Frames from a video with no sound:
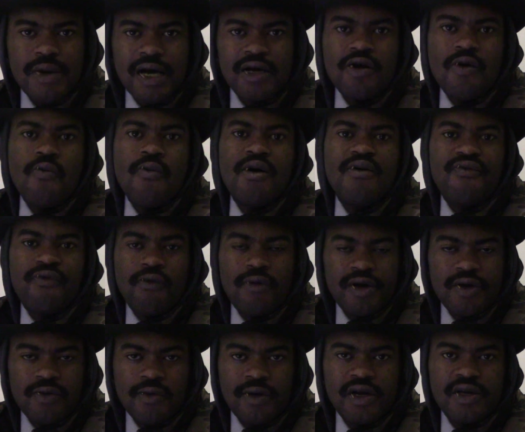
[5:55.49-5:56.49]
out on
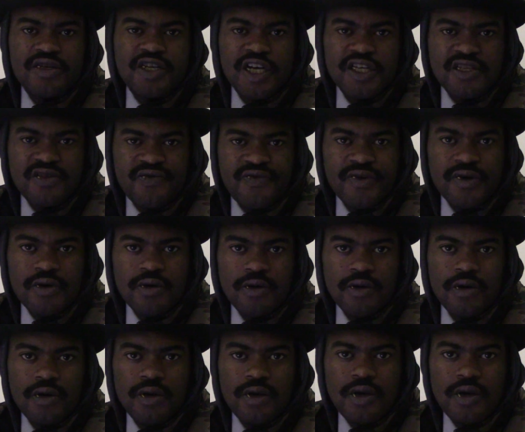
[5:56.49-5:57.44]
141 in Chesterfield,